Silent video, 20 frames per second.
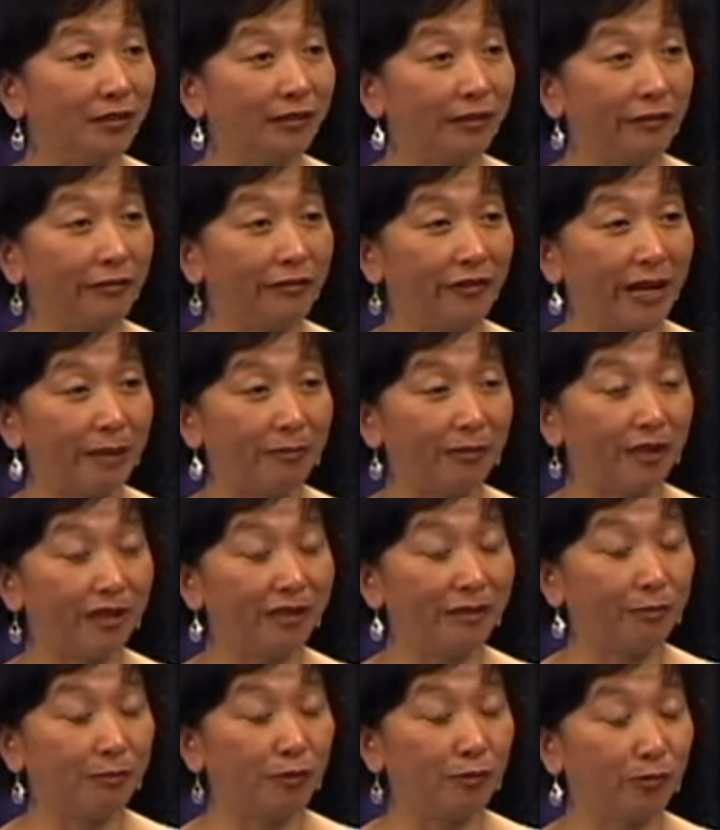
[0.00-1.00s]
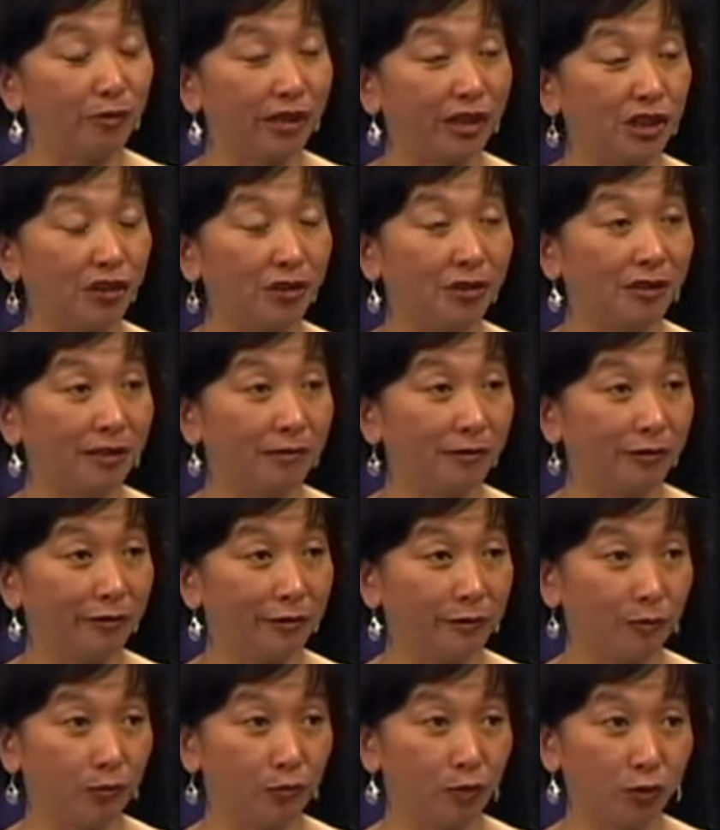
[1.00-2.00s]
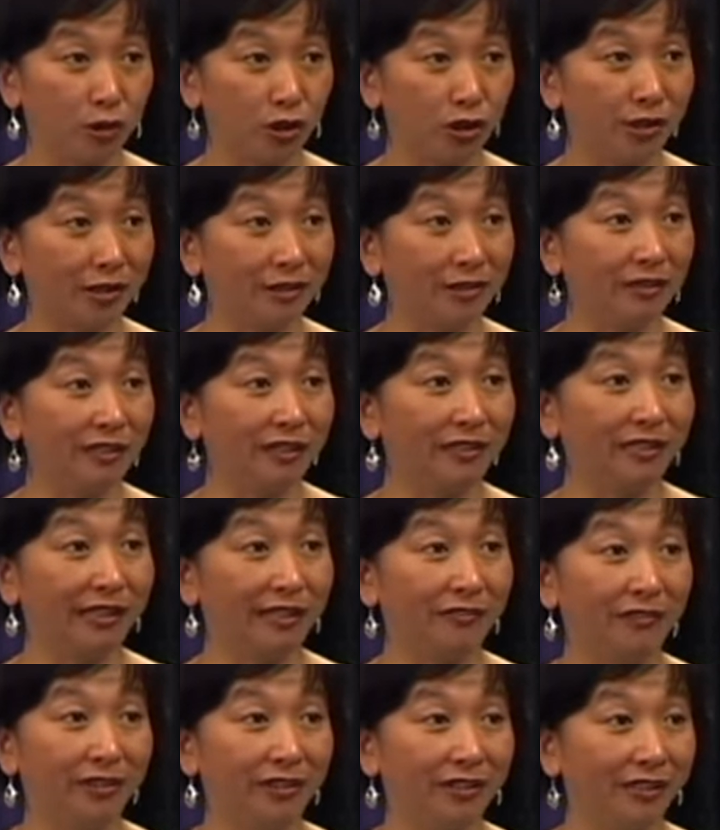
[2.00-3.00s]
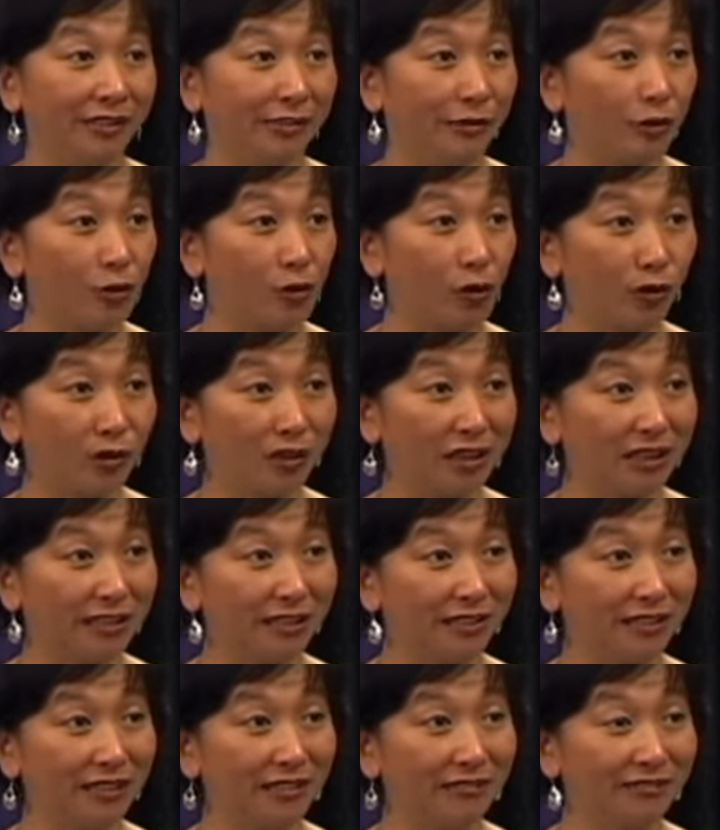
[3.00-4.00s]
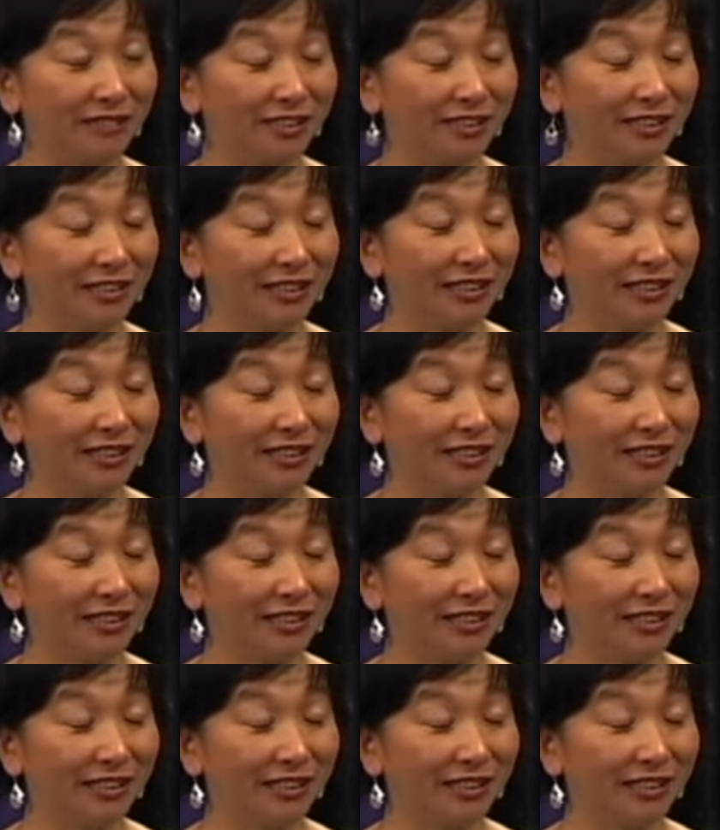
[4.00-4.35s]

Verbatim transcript: and their family put pressure on them to abortion, and they feel there are no alternatives.